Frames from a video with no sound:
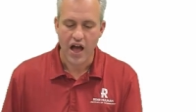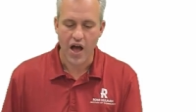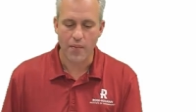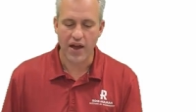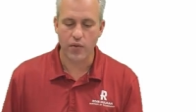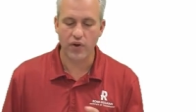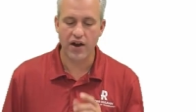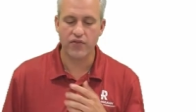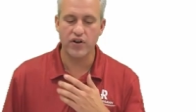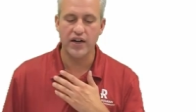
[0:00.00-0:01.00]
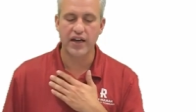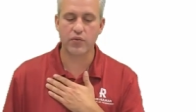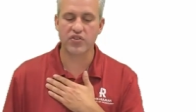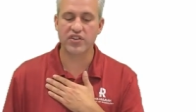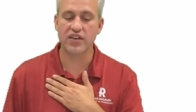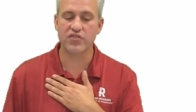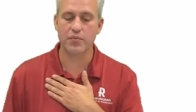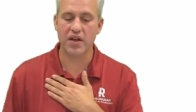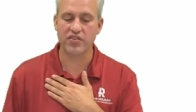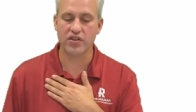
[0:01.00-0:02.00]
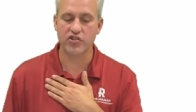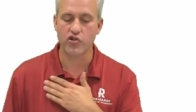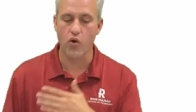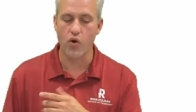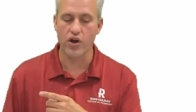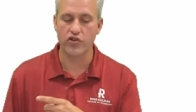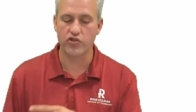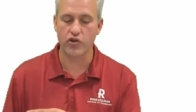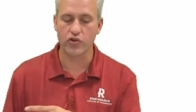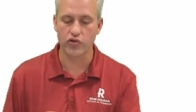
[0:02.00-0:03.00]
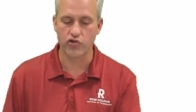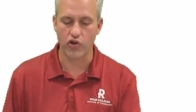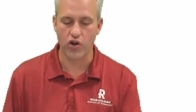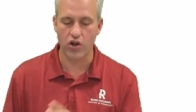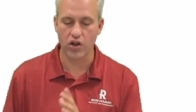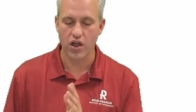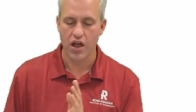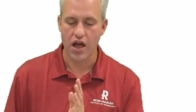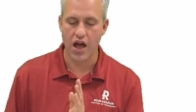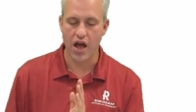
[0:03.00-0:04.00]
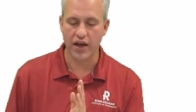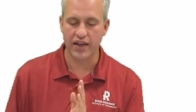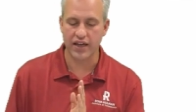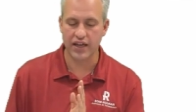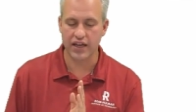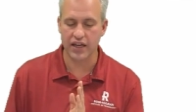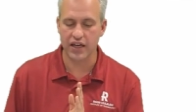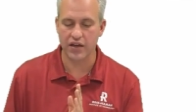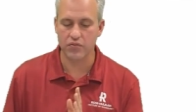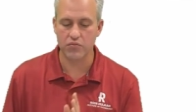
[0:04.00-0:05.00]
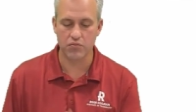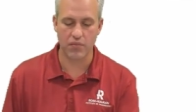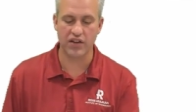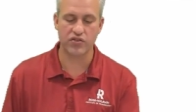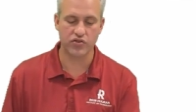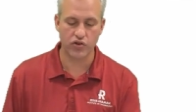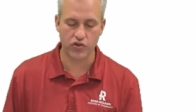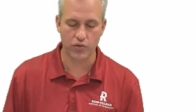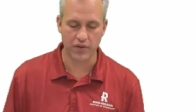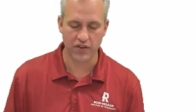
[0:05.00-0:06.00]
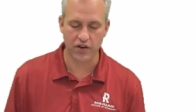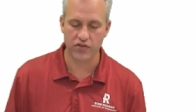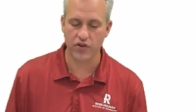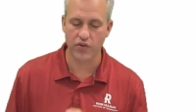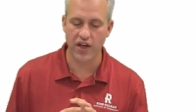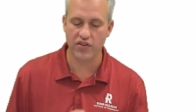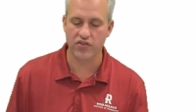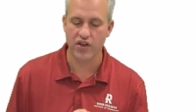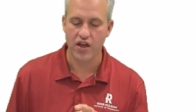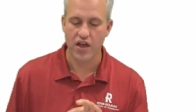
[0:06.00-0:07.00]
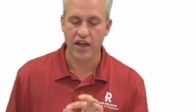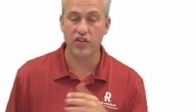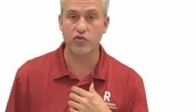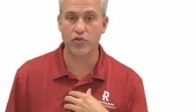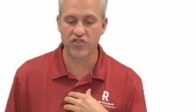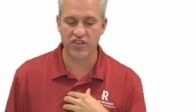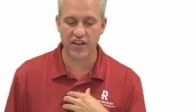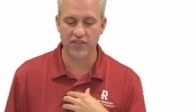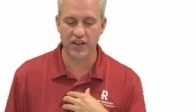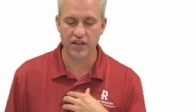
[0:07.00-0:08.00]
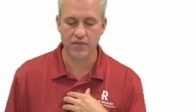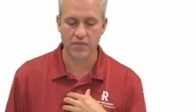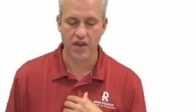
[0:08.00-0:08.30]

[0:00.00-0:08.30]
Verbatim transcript: Um, and whenever he receives a message on circle draw, uh, he makes a circle be there. So that's his receiving.